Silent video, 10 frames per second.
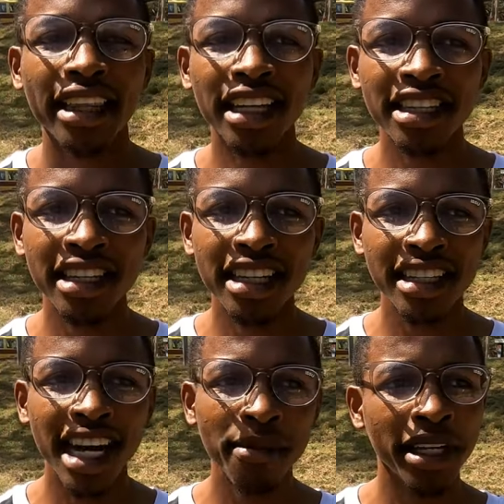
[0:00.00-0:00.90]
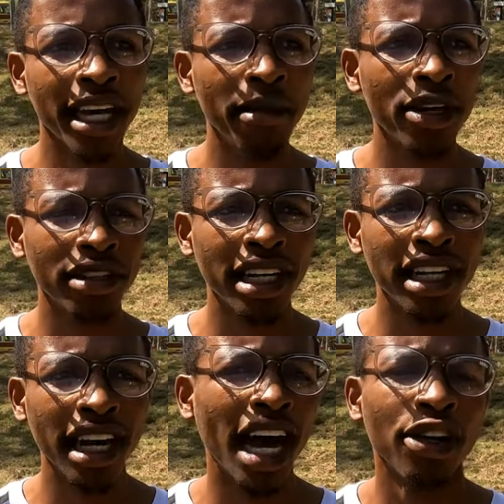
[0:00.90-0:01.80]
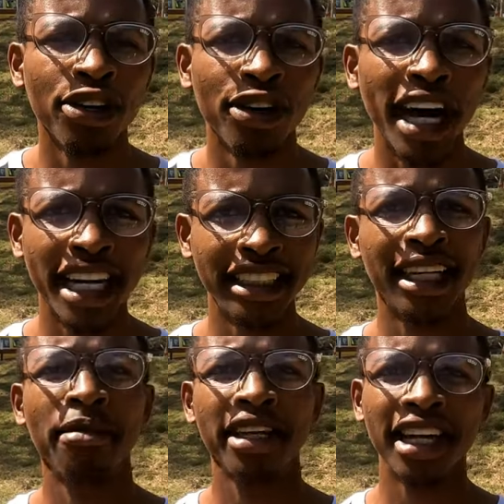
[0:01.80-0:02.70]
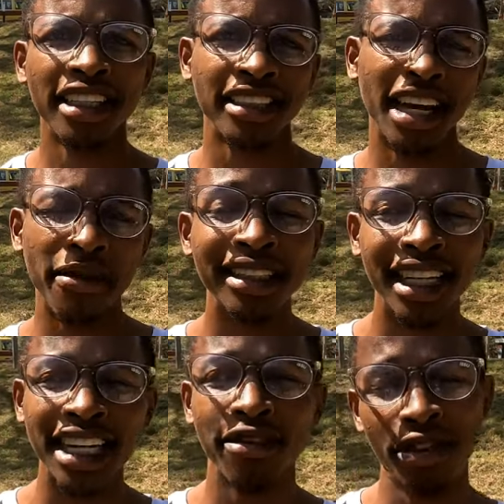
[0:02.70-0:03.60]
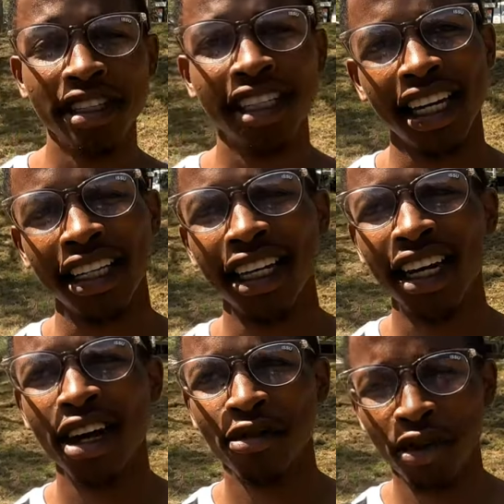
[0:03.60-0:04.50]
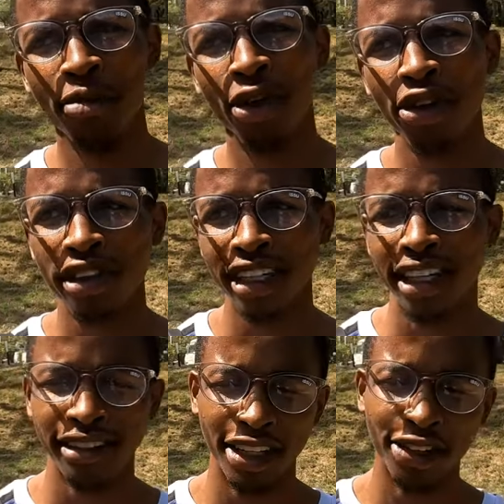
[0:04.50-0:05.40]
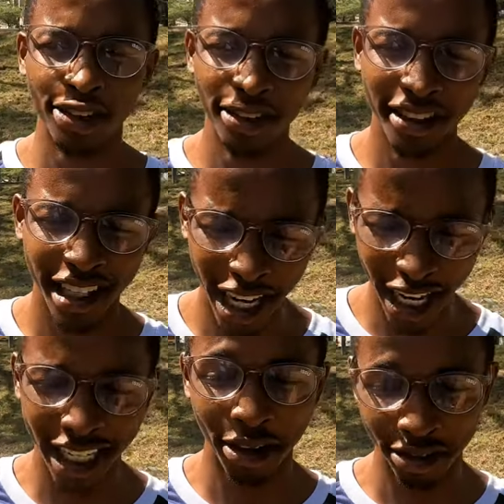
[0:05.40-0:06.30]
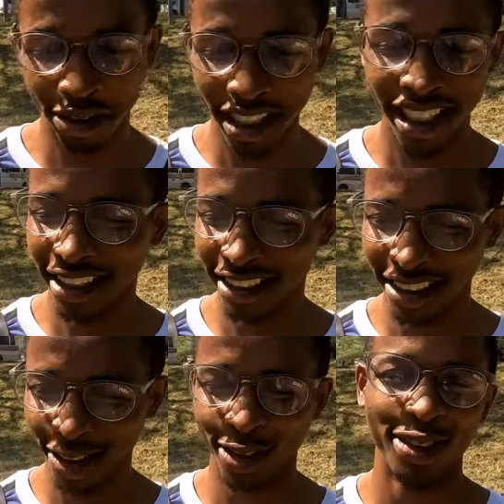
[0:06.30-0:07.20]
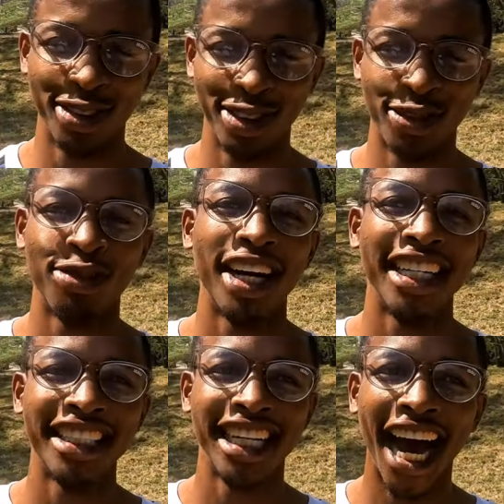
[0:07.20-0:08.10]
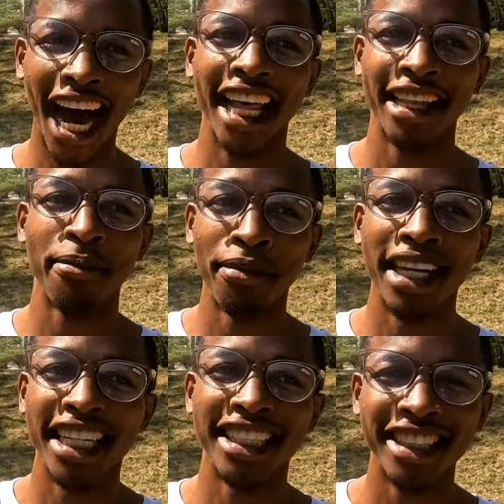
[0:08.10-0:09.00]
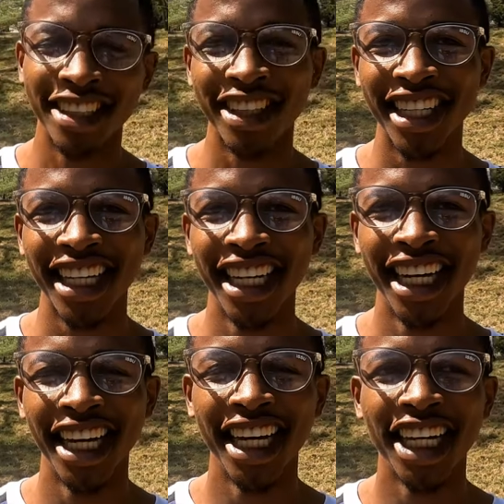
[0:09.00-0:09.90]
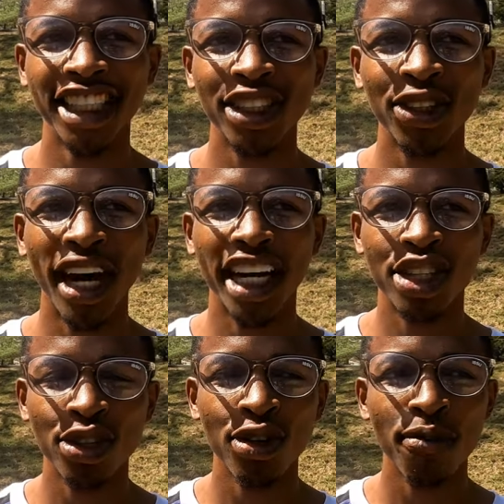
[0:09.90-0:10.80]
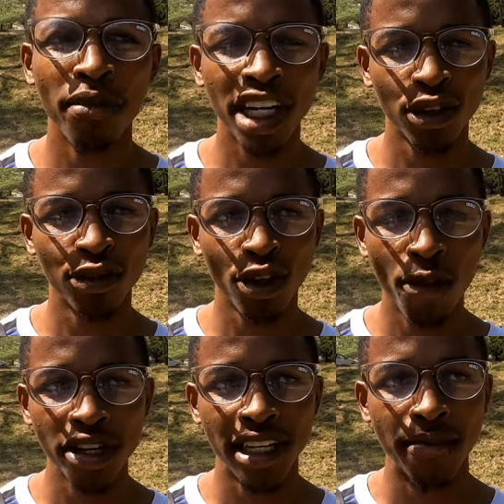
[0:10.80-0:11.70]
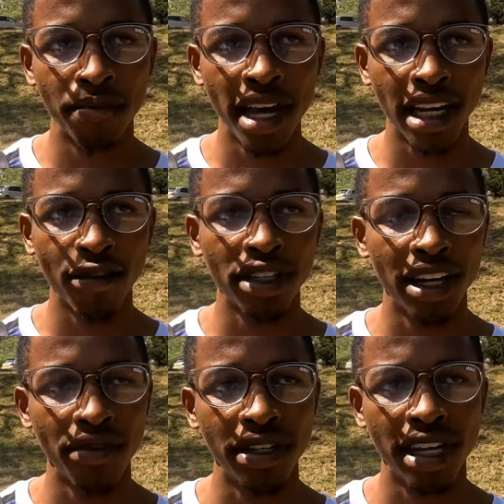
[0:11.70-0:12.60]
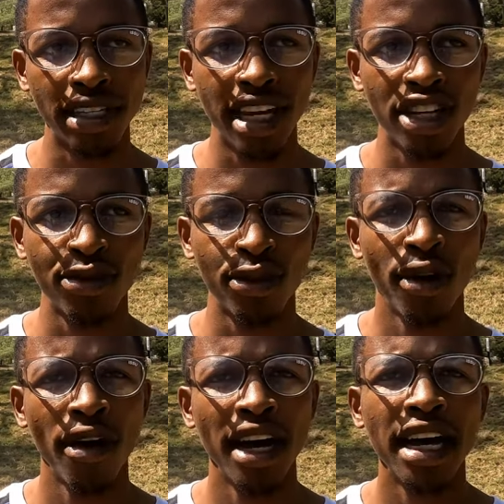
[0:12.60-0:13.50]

that's this time came and I was like, no, no, I need something else. I've been studying physics and for more than, I don't know. And I was ready to, to find other place to look. So I took batch of Commerce and Banking Services just to,